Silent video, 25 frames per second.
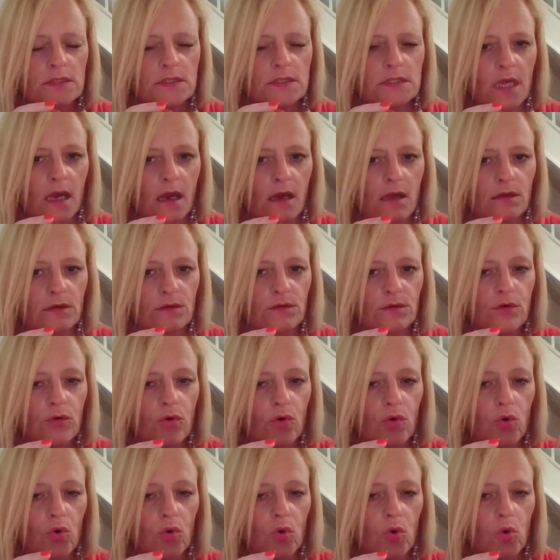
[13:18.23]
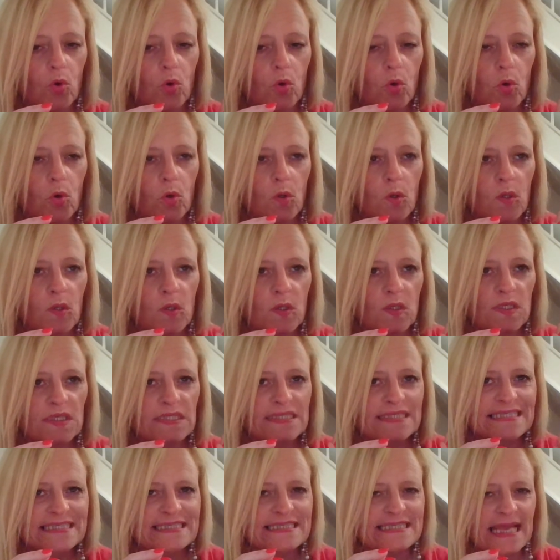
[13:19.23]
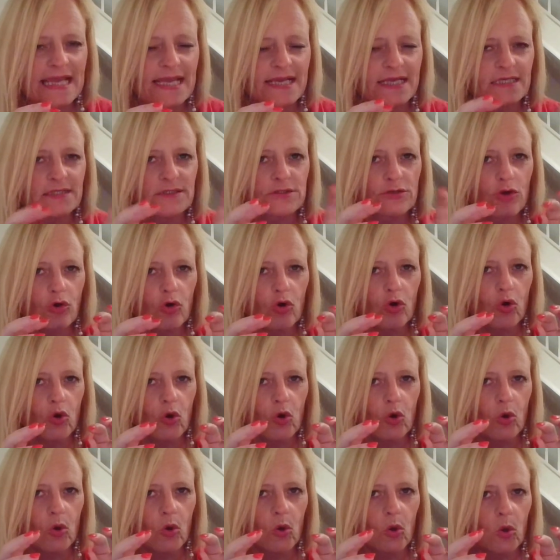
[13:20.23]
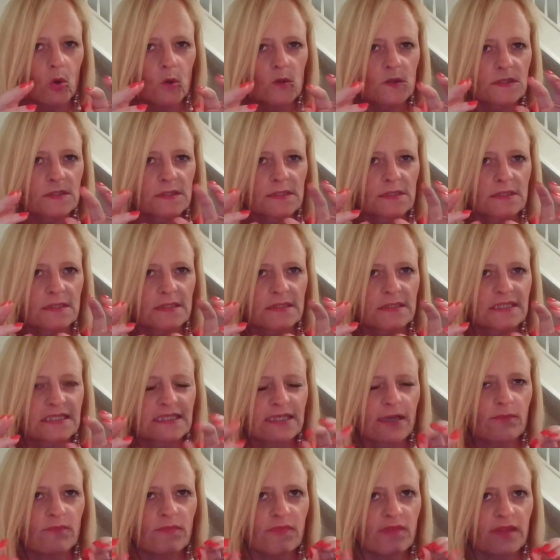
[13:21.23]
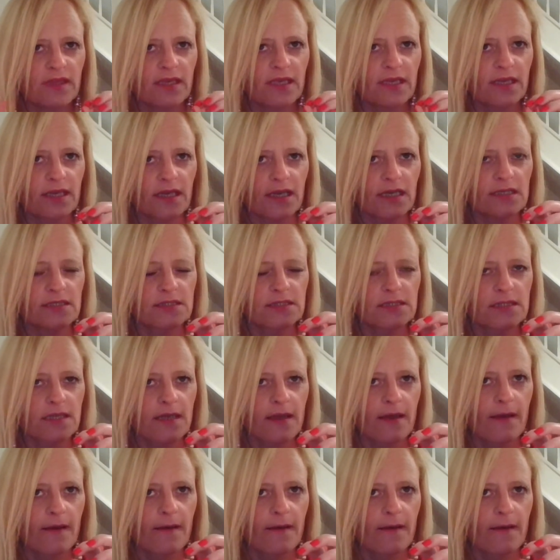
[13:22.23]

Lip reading: done or said or something has